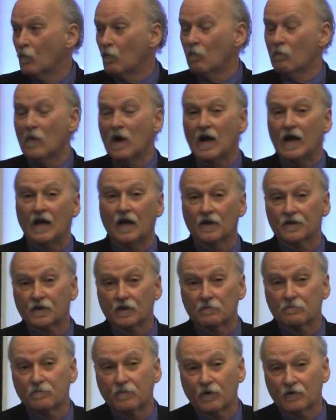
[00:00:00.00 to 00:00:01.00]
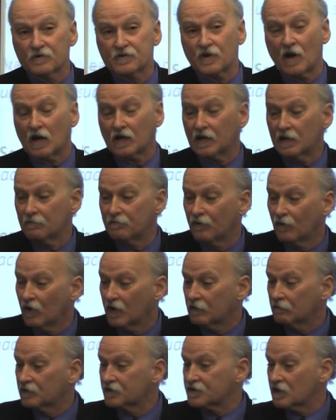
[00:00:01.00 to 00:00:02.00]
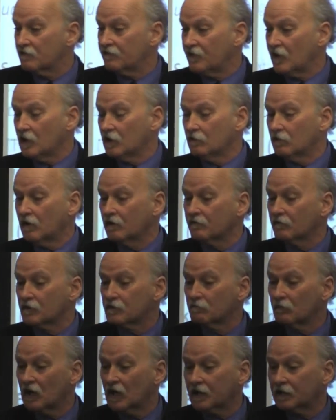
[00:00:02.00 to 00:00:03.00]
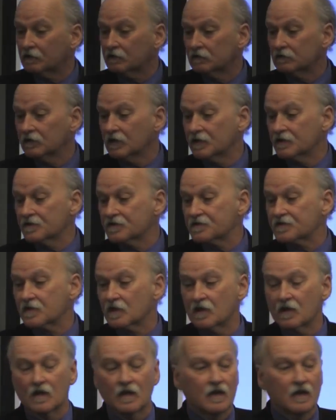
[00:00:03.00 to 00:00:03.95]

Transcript: my other talking point, which I'll follow on with Michael, is